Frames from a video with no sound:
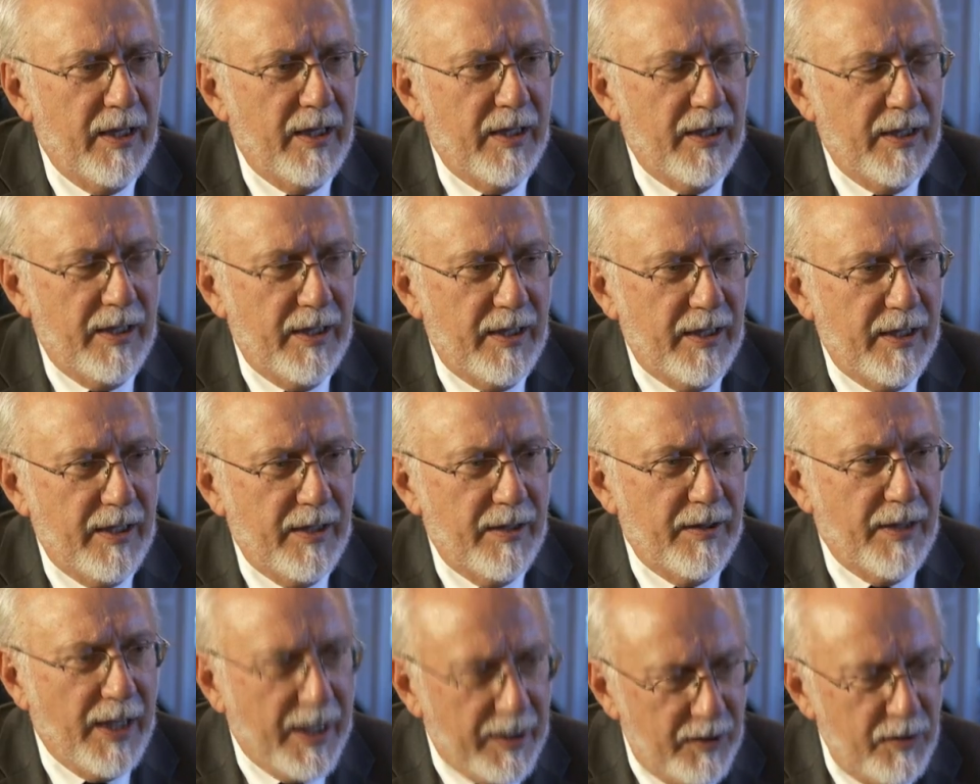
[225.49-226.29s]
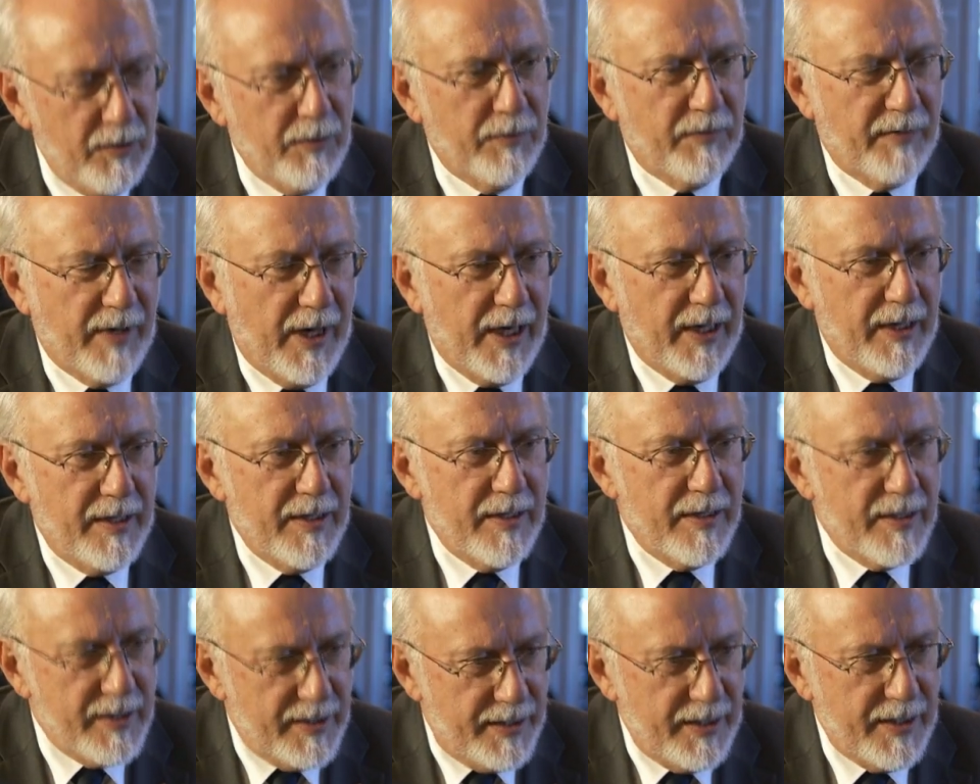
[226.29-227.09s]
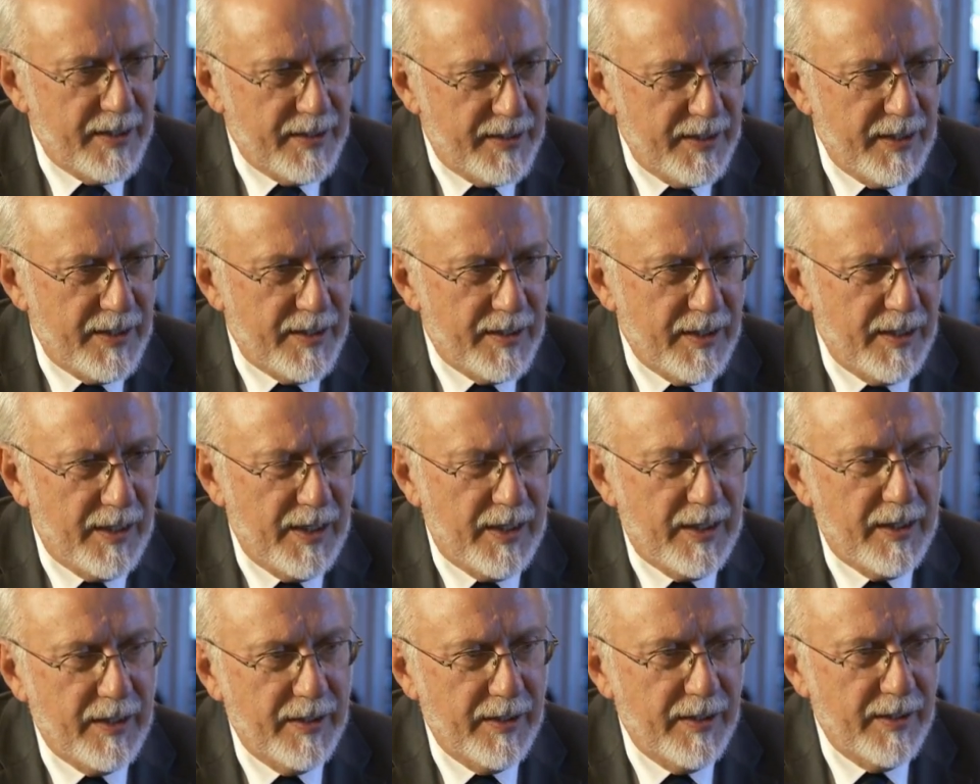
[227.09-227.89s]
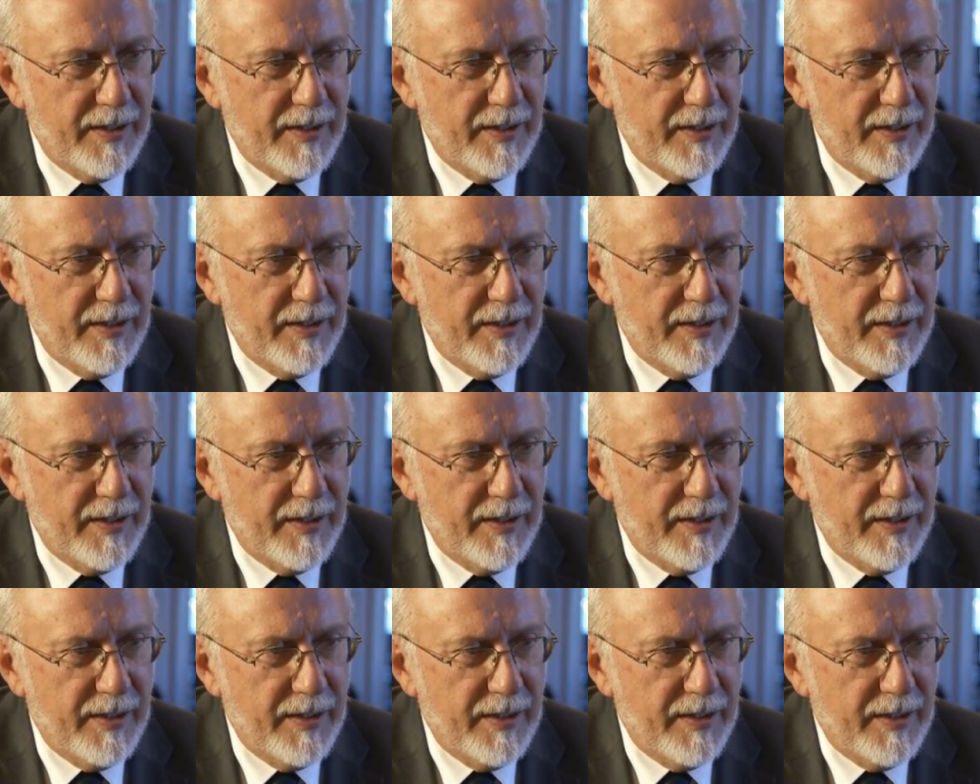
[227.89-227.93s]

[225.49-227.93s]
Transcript: then you find the CCD